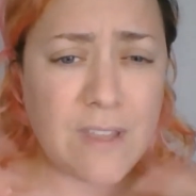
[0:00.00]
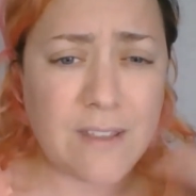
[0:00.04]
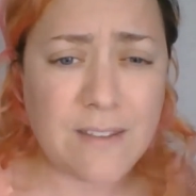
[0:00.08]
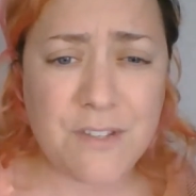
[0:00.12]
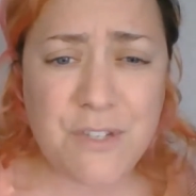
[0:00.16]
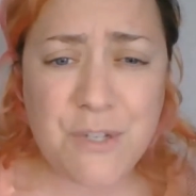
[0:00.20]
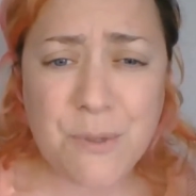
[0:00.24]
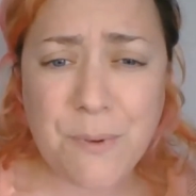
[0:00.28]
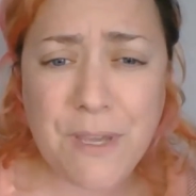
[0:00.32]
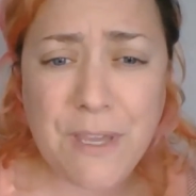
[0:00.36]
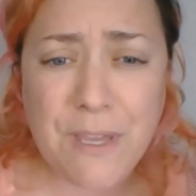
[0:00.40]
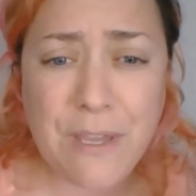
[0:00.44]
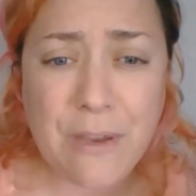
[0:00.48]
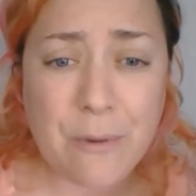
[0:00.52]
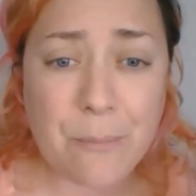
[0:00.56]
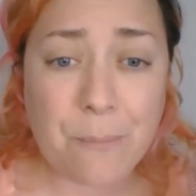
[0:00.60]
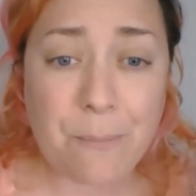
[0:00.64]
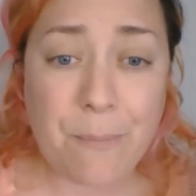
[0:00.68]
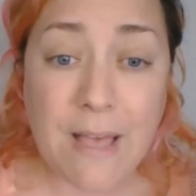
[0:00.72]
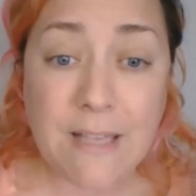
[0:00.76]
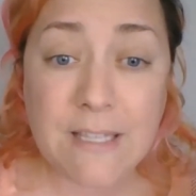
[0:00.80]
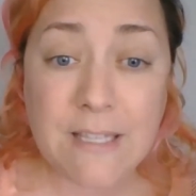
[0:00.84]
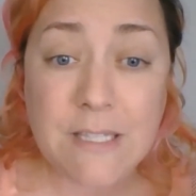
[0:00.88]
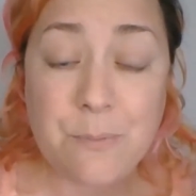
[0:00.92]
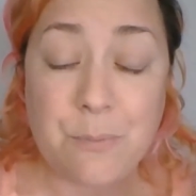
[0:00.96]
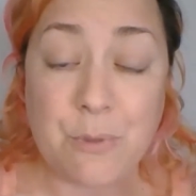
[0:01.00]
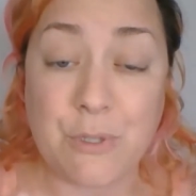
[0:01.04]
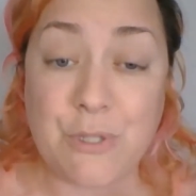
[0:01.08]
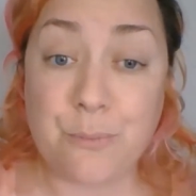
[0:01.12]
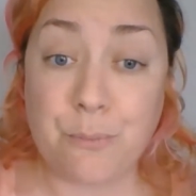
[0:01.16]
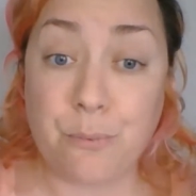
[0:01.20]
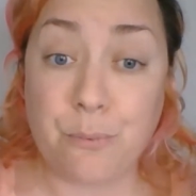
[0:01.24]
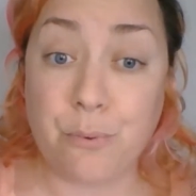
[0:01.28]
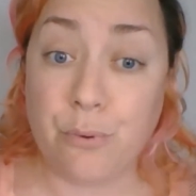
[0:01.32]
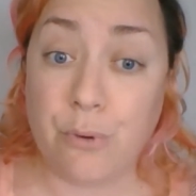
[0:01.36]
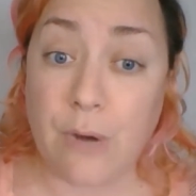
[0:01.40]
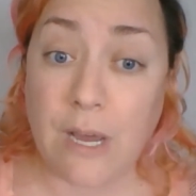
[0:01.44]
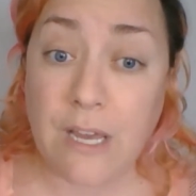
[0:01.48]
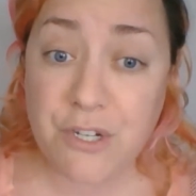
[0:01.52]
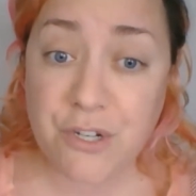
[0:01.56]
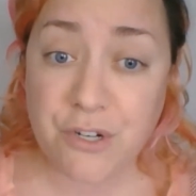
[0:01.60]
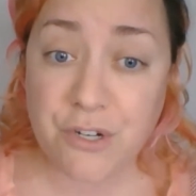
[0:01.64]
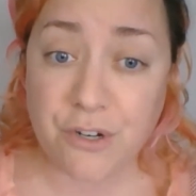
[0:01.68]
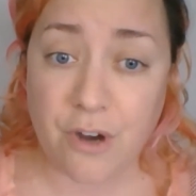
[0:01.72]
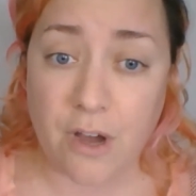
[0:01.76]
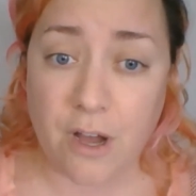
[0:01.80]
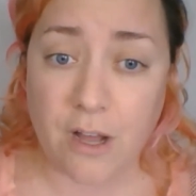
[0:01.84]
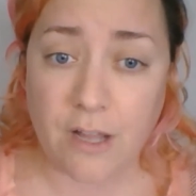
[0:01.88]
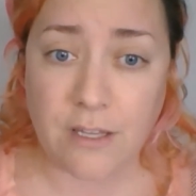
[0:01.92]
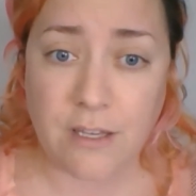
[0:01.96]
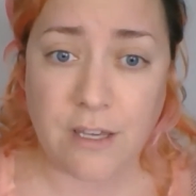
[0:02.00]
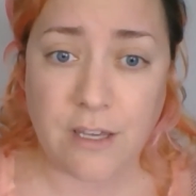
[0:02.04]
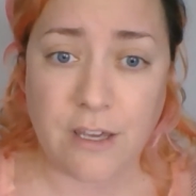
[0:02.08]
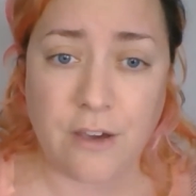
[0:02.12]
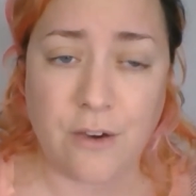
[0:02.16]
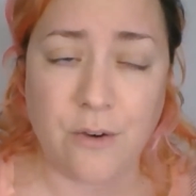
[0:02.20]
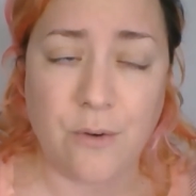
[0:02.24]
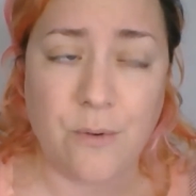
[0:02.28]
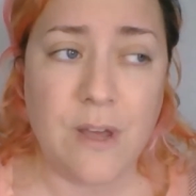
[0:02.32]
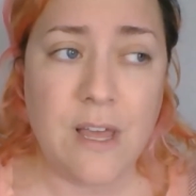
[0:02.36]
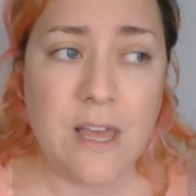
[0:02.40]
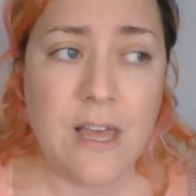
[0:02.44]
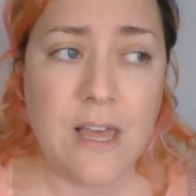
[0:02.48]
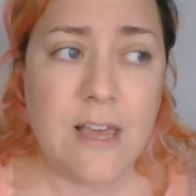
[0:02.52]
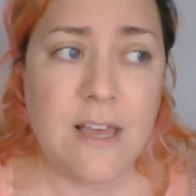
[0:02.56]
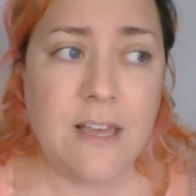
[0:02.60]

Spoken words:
doing your best puts pressure on you